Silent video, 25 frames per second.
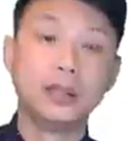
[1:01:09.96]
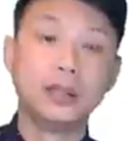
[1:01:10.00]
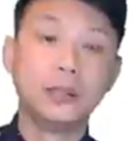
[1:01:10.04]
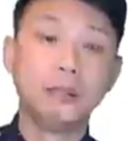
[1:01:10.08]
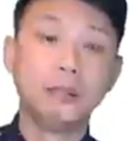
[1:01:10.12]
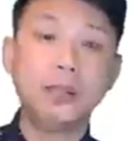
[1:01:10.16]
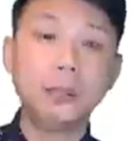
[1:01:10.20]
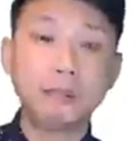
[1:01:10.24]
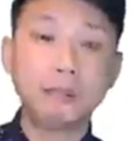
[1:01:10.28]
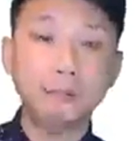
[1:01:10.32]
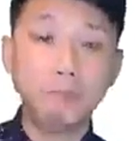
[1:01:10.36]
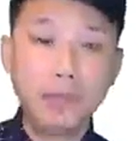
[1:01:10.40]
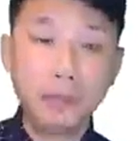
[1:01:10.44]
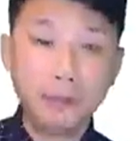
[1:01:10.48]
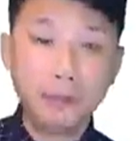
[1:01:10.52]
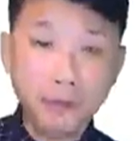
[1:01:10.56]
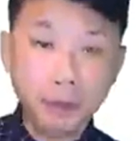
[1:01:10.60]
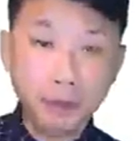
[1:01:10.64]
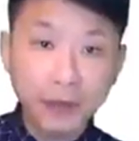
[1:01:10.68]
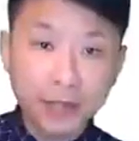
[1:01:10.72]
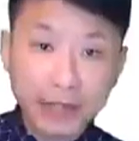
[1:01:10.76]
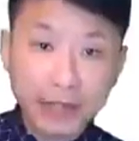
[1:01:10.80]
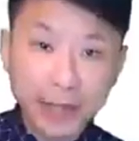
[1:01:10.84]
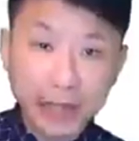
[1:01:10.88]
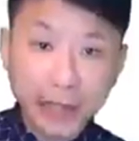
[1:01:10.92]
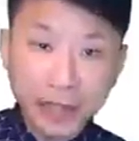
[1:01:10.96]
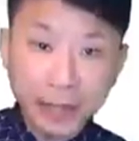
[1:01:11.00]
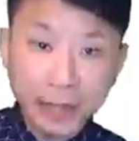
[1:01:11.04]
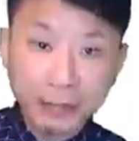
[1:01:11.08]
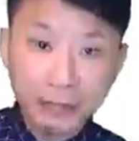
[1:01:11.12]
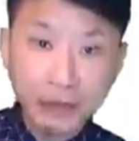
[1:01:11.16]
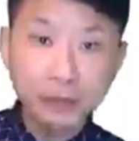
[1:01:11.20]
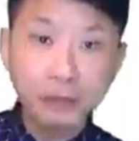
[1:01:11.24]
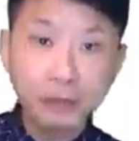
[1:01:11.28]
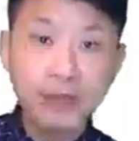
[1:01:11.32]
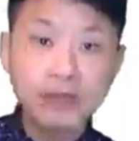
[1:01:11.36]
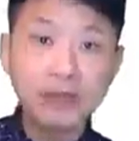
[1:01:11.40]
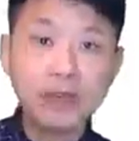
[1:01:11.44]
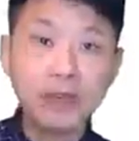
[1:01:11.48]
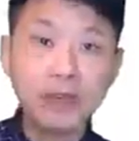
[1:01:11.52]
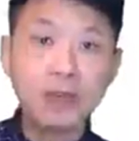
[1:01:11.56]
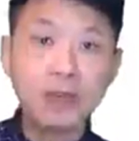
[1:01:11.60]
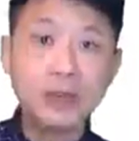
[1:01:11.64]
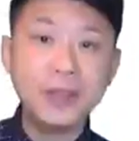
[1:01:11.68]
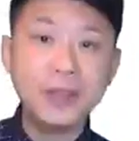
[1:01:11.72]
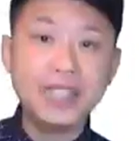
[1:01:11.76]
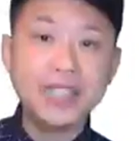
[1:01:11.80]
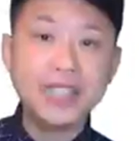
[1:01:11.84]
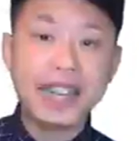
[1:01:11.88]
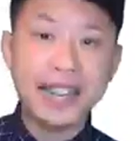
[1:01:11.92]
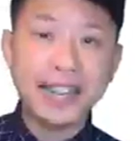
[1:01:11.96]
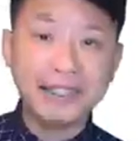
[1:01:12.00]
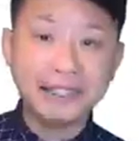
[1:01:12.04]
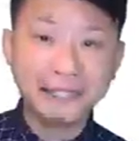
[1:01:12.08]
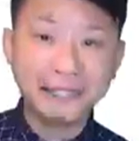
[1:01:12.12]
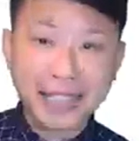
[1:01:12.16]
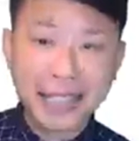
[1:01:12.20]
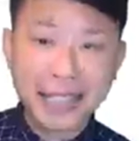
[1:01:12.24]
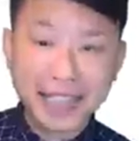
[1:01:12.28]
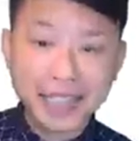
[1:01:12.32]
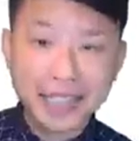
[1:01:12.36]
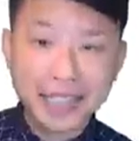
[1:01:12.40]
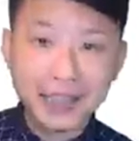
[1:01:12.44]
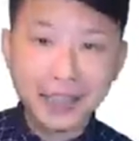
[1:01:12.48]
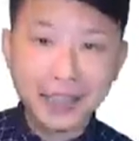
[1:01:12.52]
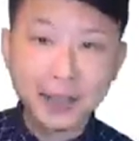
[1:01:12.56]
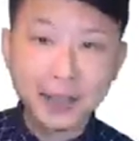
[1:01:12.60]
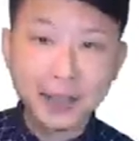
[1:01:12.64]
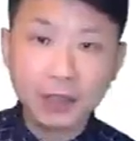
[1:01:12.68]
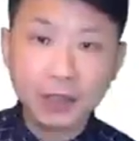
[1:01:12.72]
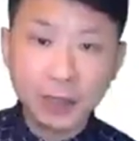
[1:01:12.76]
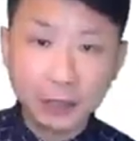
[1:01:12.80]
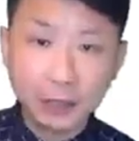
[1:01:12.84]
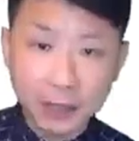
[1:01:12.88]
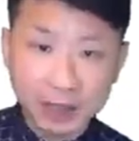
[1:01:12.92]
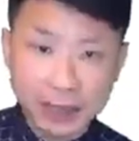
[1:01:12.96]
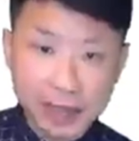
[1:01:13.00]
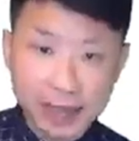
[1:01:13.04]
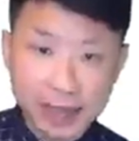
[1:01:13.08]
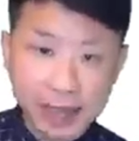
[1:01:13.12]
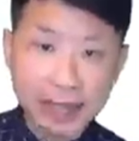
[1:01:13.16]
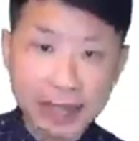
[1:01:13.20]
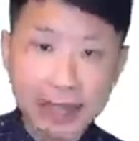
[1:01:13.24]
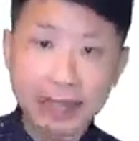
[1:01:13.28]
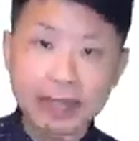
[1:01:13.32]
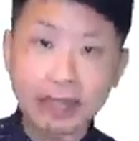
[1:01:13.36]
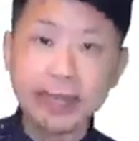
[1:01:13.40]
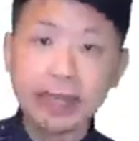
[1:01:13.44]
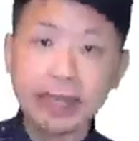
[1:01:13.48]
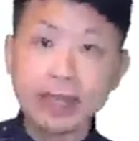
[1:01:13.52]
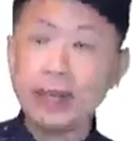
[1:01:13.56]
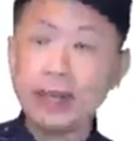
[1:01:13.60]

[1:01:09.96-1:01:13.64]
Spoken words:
But be very careful when you're using aggregation or composition.